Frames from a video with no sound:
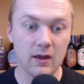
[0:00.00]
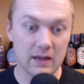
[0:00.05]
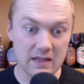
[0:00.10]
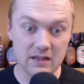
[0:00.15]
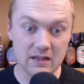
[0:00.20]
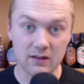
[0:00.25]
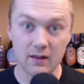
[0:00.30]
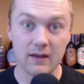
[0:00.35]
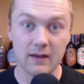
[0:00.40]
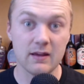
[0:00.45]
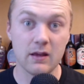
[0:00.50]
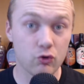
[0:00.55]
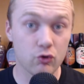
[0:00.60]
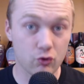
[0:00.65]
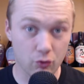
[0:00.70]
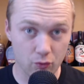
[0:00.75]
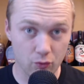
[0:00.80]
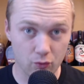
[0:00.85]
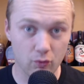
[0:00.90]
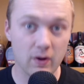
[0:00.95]
in like
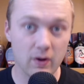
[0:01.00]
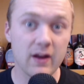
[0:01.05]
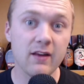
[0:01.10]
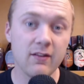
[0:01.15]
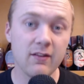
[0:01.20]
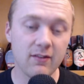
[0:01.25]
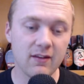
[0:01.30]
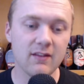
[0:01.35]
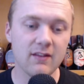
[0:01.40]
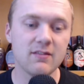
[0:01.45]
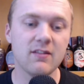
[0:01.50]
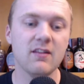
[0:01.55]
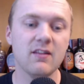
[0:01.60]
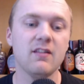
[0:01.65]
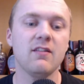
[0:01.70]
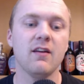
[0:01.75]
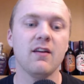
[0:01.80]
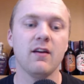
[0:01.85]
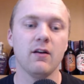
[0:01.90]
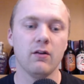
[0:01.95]
crazy
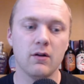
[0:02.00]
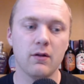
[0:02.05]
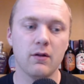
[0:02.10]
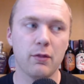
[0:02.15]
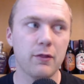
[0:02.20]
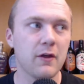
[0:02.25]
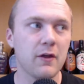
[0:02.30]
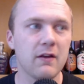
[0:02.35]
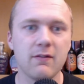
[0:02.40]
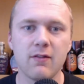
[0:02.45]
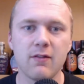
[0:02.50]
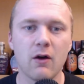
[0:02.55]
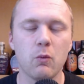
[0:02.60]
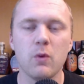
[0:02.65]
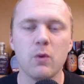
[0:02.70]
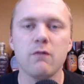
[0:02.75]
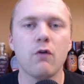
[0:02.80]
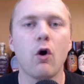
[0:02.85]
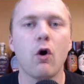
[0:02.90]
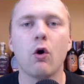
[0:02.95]
detail things that
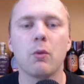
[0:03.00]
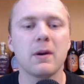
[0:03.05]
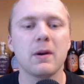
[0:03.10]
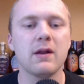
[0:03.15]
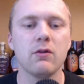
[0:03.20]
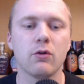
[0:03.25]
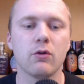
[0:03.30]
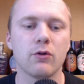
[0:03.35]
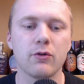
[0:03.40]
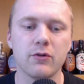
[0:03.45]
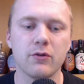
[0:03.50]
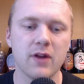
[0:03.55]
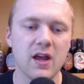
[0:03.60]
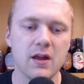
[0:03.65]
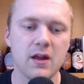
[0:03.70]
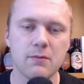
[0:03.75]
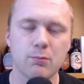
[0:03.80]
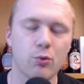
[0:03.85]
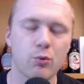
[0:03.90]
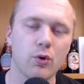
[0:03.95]
we've already learned
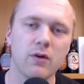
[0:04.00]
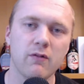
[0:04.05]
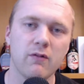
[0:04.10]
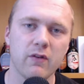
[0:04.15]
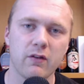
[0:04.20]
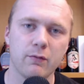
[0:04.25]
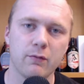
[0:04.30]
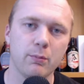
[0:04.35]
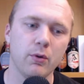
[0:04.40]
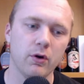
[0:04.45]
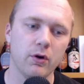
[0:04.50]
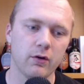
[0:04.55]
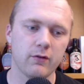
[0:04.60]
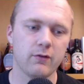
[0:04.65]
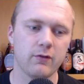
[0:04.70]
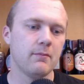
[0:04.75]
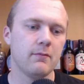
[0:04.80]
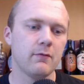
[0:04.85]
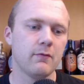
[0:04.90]
in previous books.